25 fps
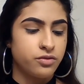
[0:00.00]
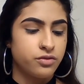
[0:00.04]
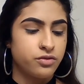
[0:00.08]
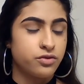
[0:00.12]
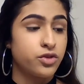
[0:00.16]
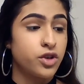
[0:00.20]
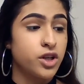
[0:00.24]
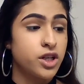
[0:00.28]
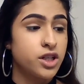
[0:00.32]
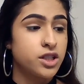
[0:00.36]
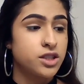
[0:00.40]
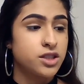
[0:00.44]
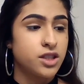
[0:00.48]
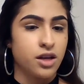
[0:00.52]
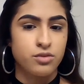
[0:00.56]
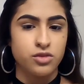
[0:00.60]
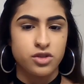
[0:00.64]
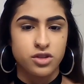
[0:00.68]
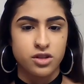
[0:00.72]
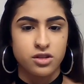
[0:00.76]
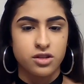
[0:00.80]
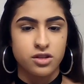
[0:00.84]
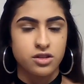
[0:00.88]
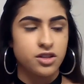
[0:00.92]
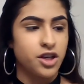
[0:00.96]
First, I'm just
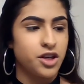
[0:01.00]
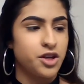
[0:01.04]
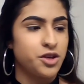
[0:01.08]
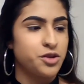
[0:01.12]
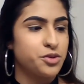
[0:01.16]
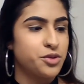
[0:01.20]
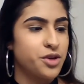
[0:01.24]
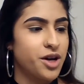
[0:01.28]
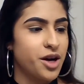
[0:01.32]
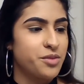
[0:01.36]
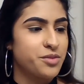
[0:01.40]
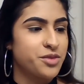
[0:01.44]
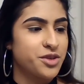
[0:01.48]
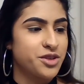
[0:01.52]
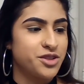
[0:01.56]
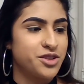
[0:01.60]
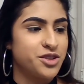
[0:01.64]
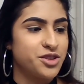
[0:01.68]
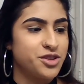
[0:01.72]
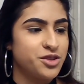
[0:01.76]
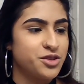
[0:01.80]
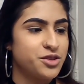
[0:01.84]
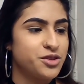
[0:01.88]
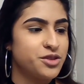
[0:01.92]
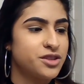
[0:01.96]
going to tell you what I'm going
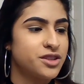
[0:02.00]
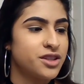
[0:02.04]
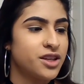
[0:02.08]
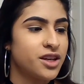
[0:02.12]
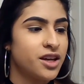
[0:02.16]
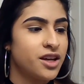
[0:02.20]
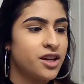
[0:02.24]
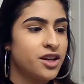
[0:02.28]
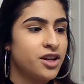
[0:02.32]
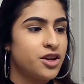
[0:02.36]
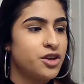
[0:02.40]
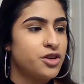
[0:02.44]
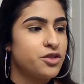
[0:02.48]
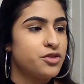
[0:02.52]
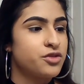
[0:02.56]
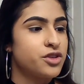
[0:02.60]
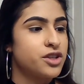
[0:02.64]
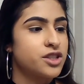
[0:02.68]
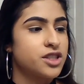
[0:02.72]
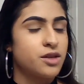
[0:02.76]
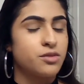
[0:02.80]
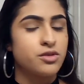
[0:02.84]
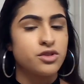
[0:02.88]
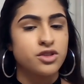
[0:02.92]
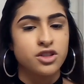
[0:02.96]
to use. First,
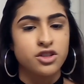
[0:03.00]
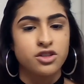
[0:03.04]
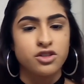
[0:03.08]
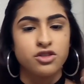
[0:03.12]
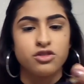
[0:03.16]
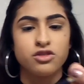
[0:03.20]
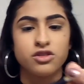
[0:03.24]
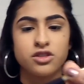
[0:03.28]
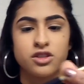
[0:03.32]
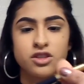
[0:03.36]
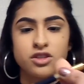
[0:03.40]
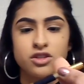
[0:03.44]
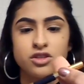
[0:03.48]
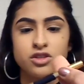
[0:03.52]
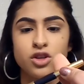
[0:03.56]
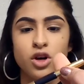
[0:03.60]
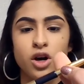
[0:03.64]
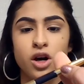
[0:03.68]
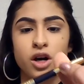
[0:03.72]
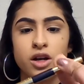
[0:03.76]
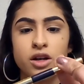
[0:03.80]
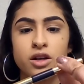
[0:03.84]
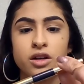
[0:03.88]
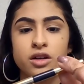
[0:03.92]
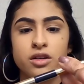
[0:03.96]
I'm just going to use this
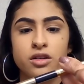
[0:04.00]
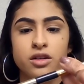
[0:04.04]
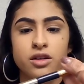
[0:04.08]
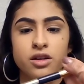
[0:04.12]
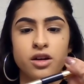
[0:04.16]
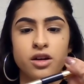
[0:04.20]
Tarte